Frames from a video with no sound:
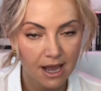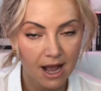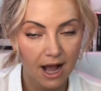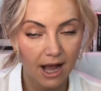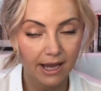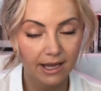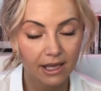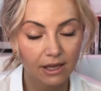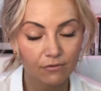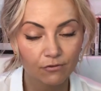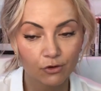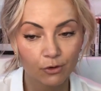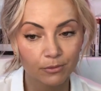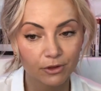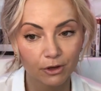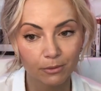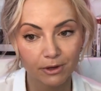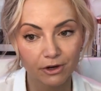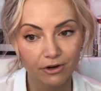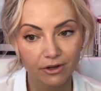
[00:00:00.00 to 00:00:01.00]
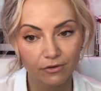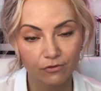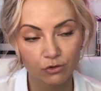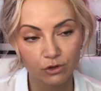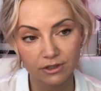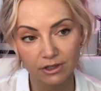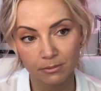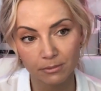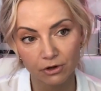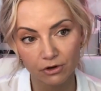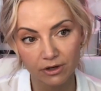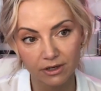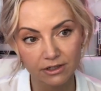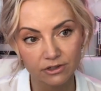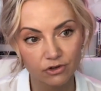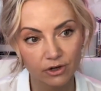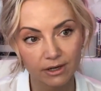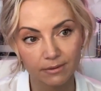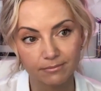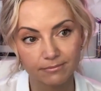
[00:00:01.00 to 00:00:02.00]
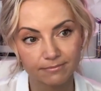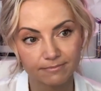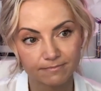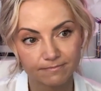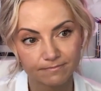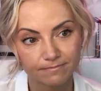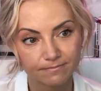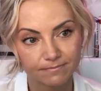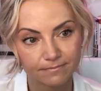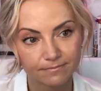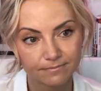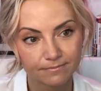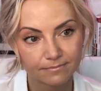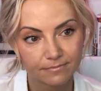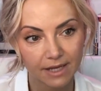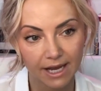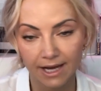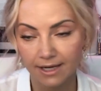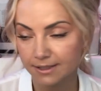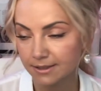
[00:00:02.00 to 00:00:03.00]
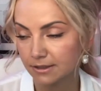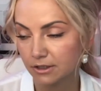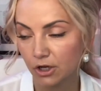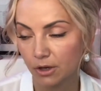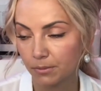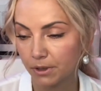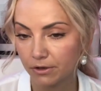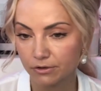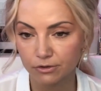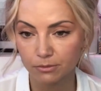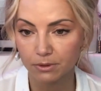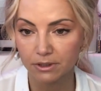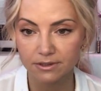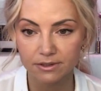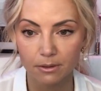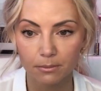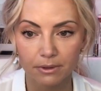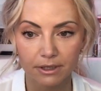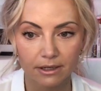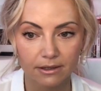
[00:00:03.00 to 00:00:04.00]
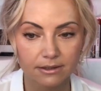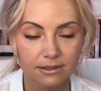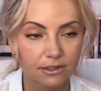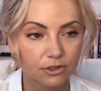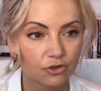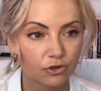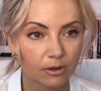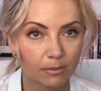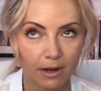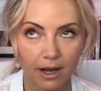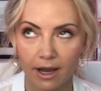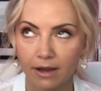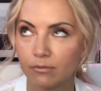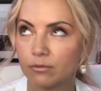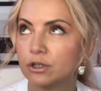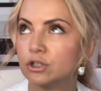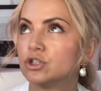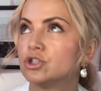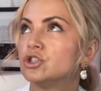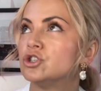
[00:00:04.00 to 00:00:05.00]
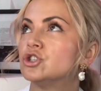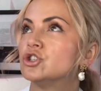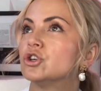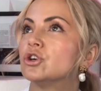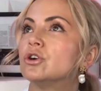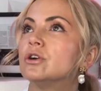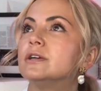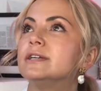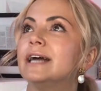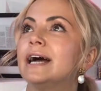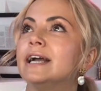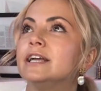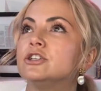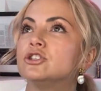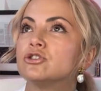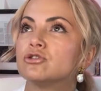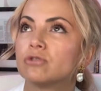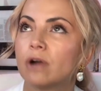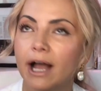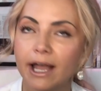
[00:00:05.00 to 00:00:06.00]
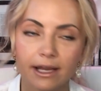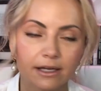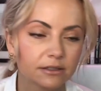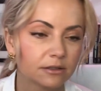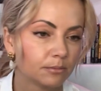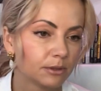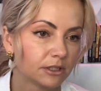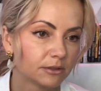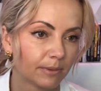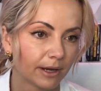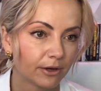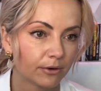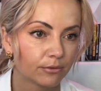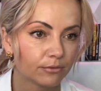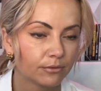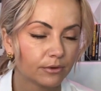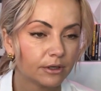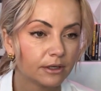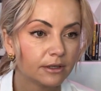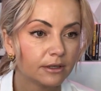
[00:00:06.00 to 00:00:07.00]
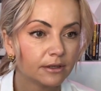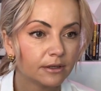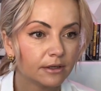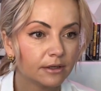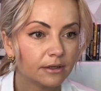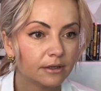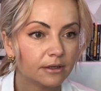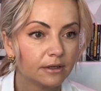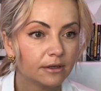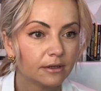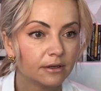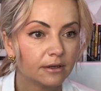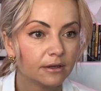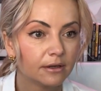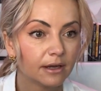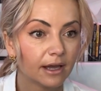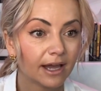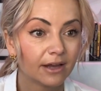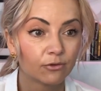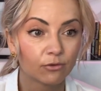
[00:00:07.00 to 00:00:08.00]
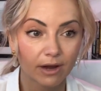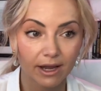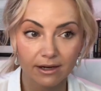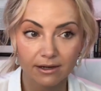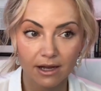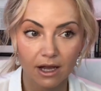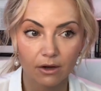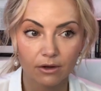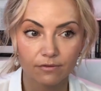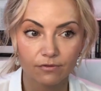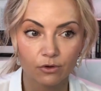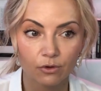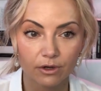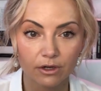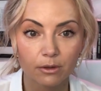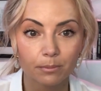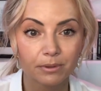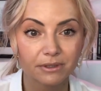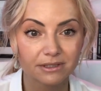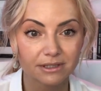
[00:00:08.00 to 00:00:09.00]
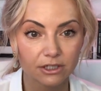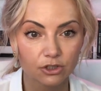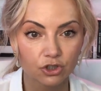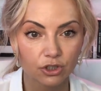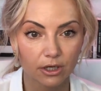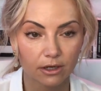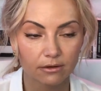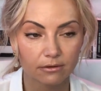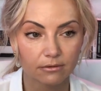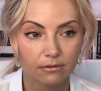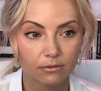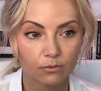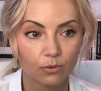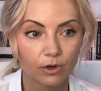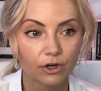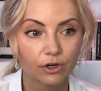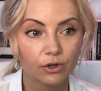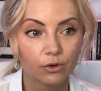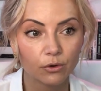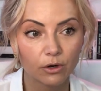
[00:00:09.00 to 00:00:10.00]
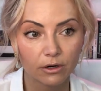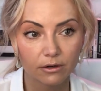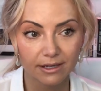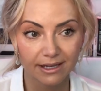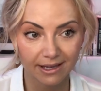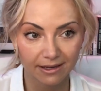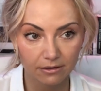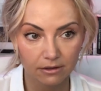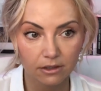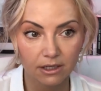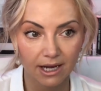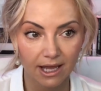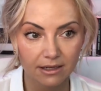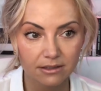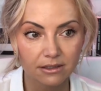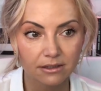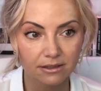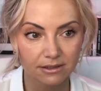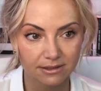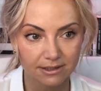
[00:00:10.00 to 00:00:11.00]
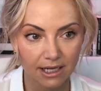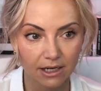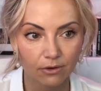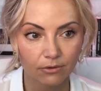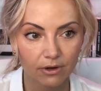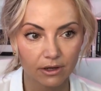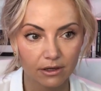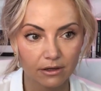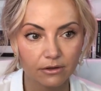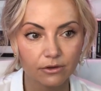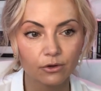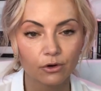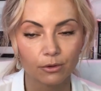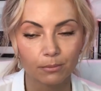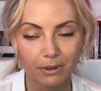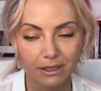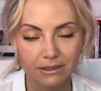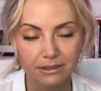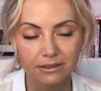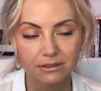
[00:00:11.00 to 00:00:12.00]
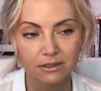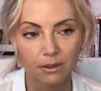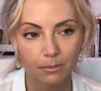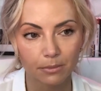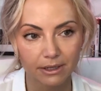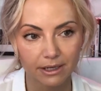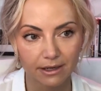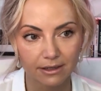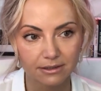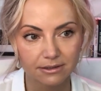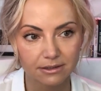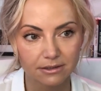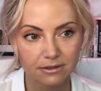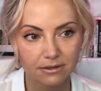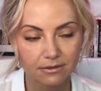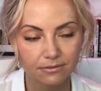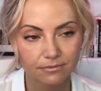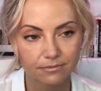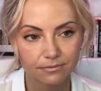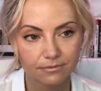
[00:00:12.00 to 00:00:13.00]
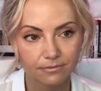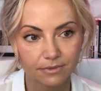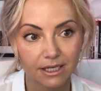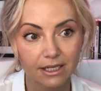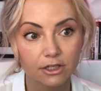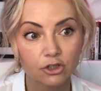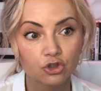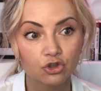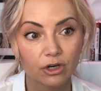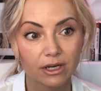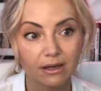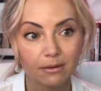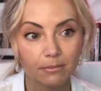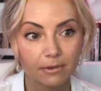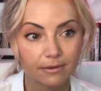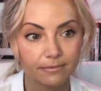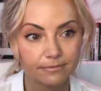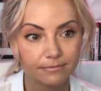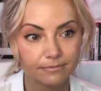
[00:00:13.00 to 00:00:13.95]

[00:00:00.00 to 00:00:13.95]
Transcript: I came from the Ameri- for the American dream. I didn't come here to build somebody else's dream. I will sure die trying to build my own. And right now, if you're in a position where you are get, collecting a salary, you're building somebody else's dream.